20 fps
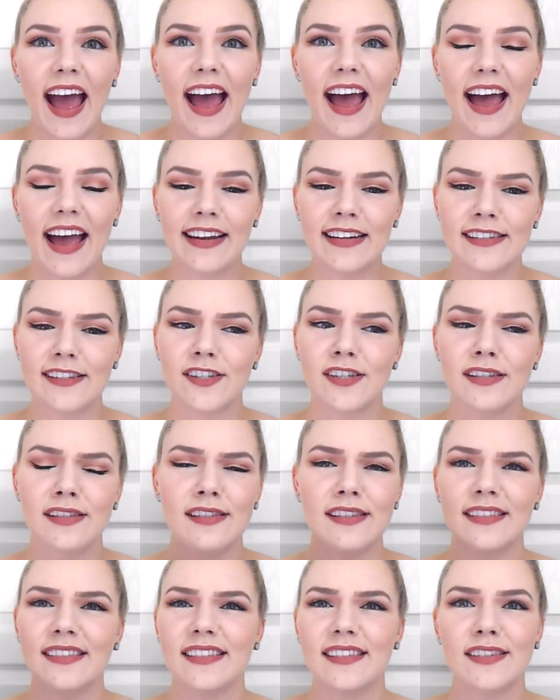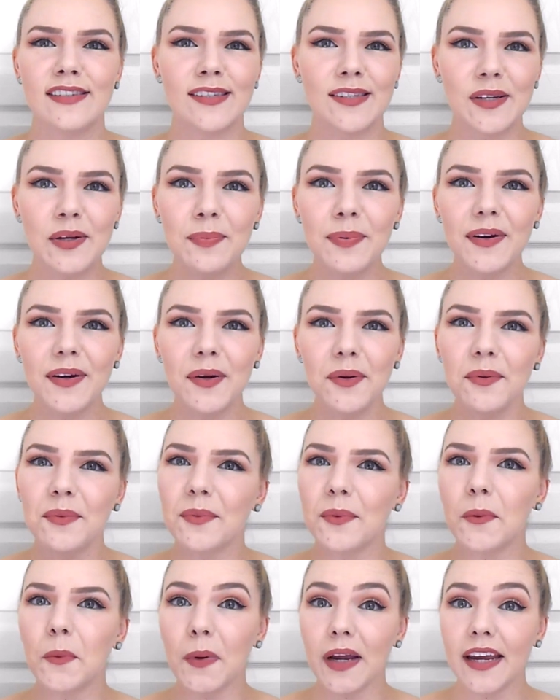And it's just, super
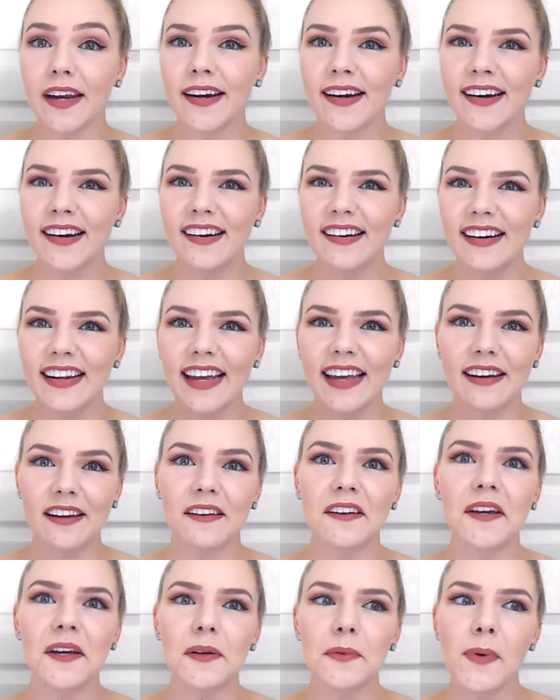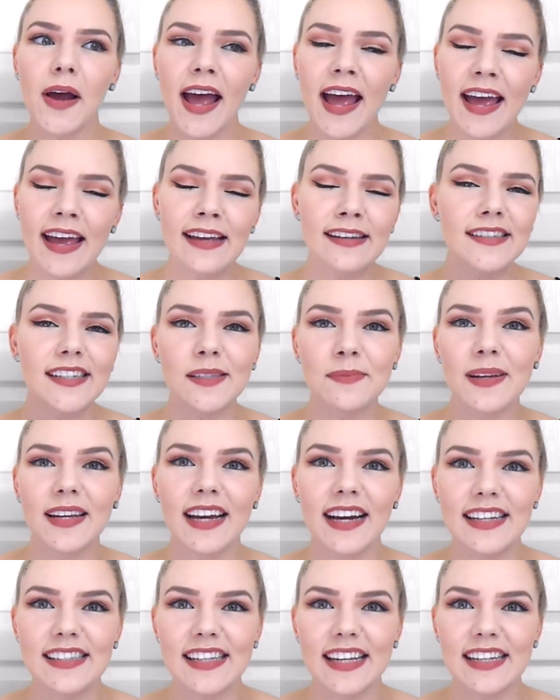weird in a good way just
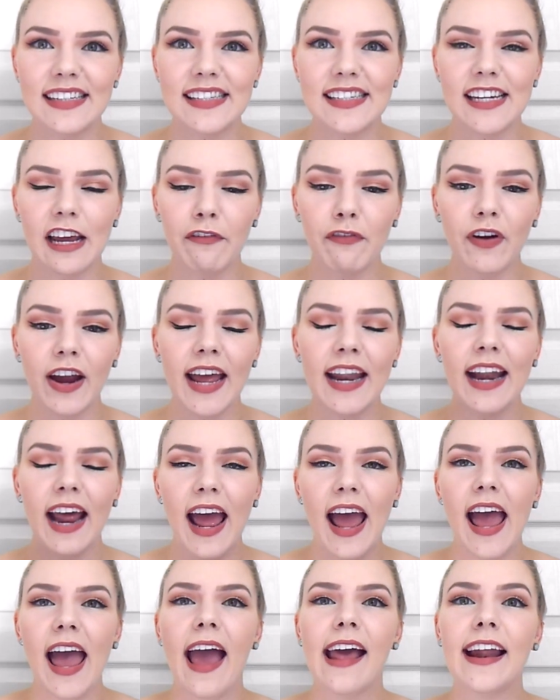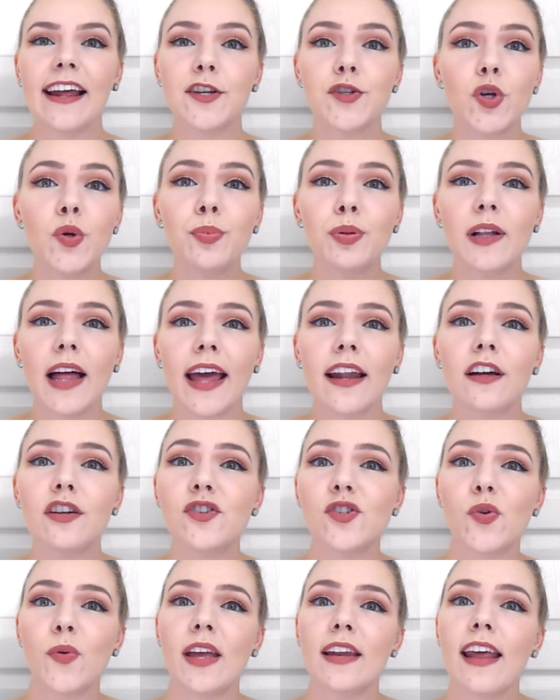because it's different and I do plan
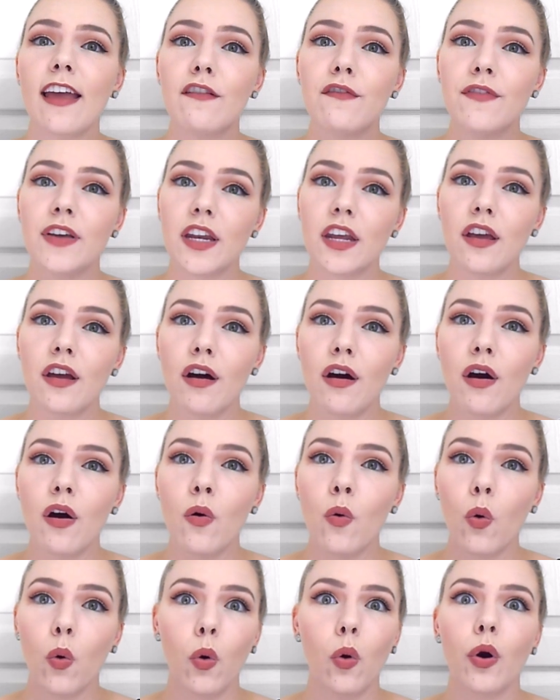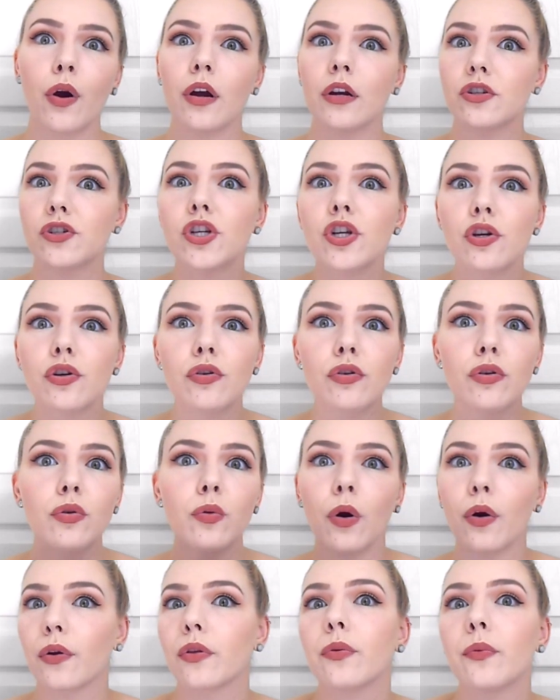on doing a video or two
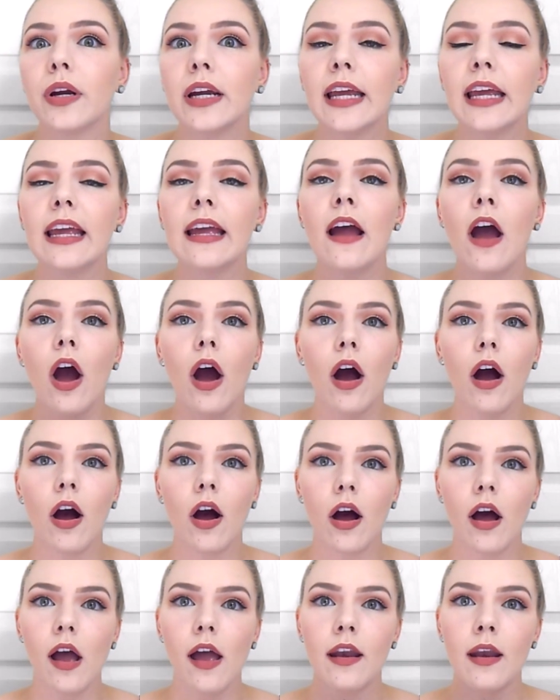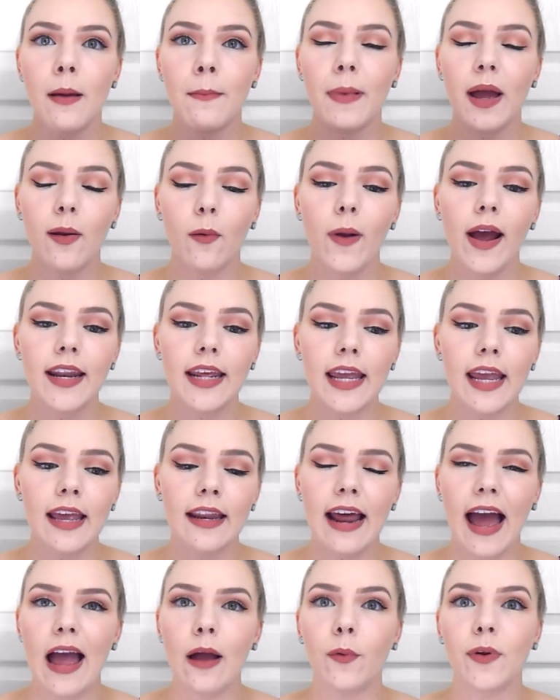or three on my
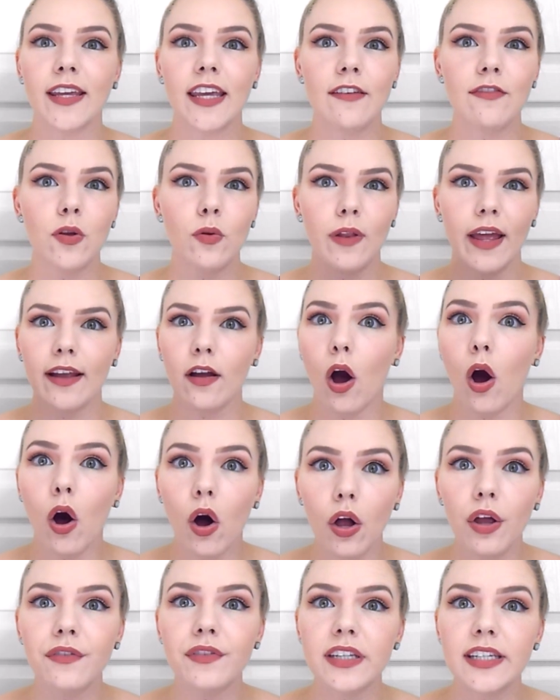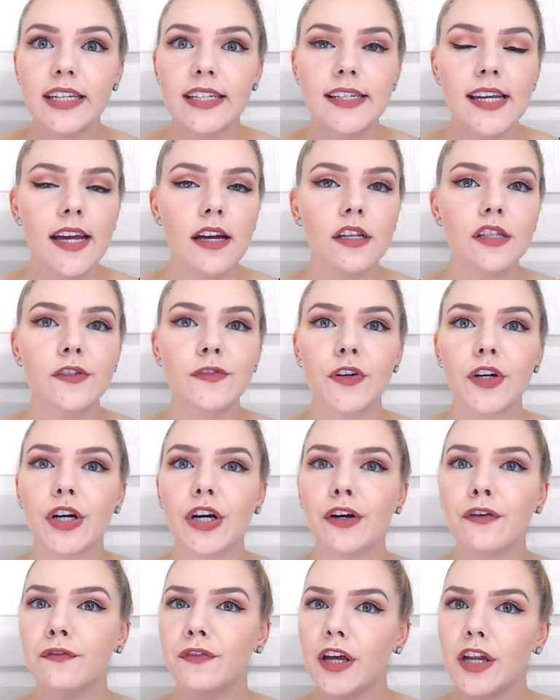wedding I will give you like all the details
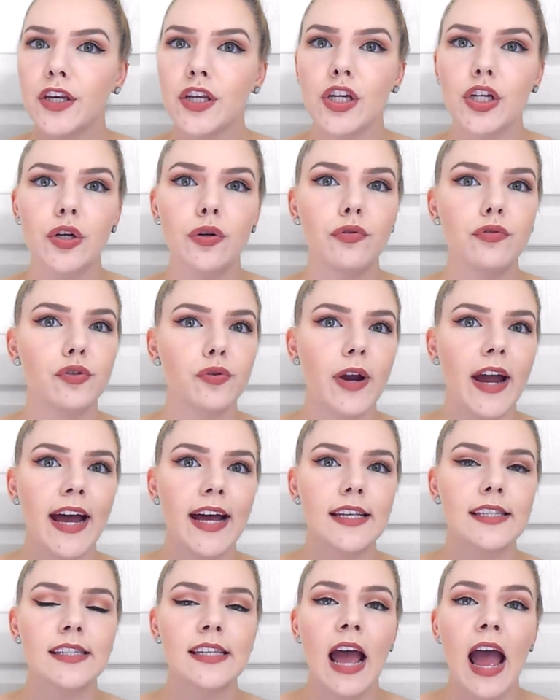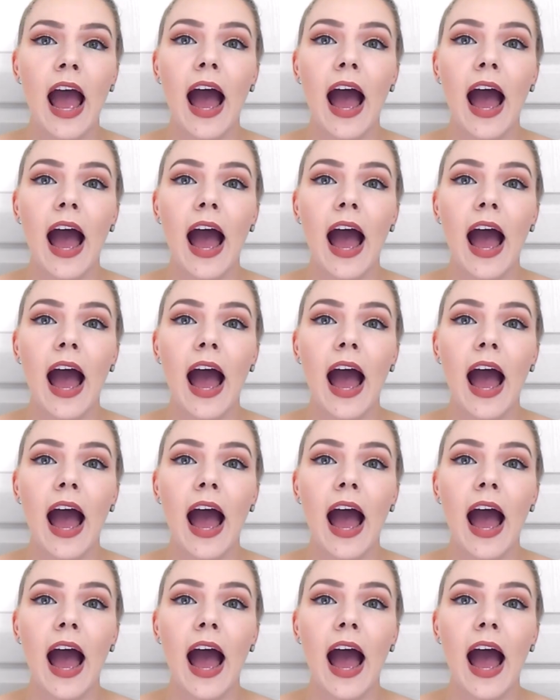for venue dress